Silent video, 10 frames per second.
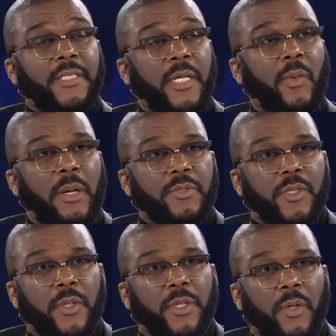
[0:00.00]
tell you what I was
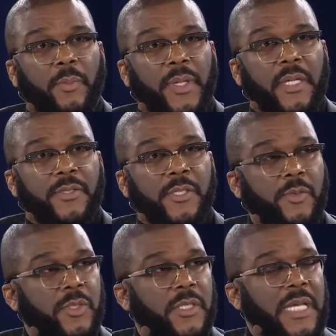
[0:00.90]
doing though, because
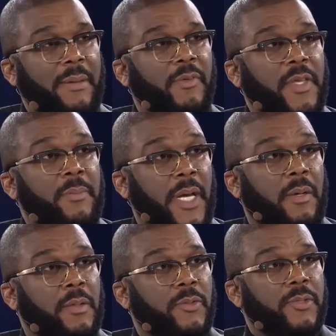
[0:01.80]
this was a time of email.
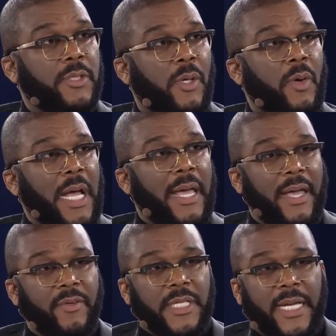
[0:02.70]
So I,
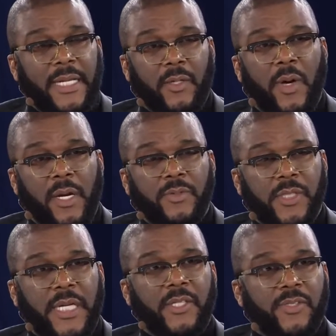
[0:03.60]
every night I go out on
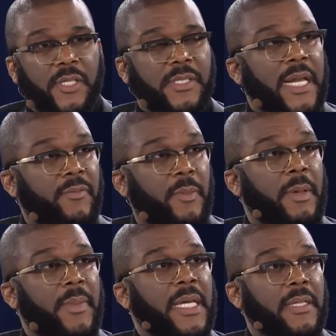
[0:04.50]
stage, I say sign up for
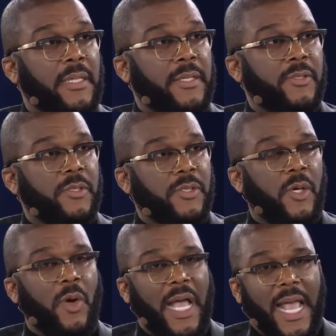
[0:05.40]
my mailing list.
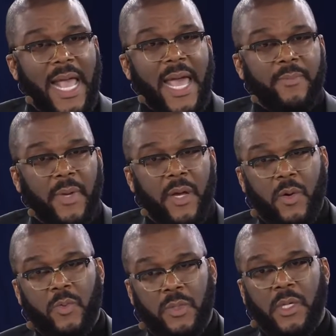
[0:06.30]
So I had my
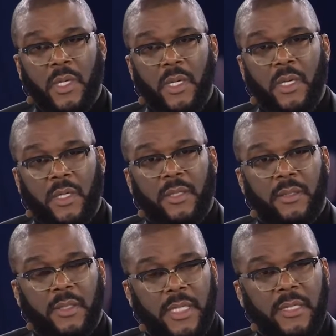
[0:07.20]
own
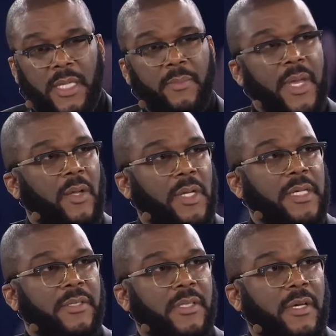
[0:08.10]
email
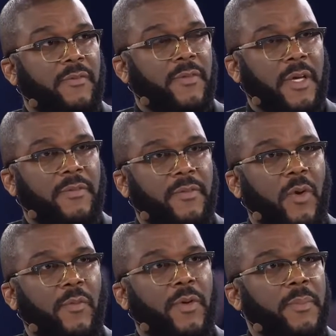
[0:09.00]
list of, of
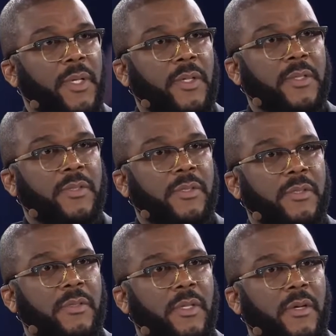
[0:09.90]
over millions,
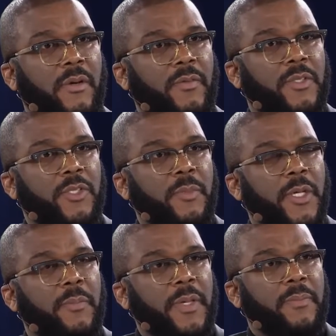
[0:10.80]
uh, over two
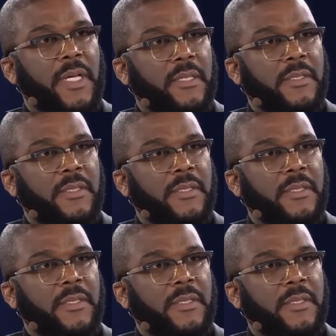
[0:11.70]
million people at the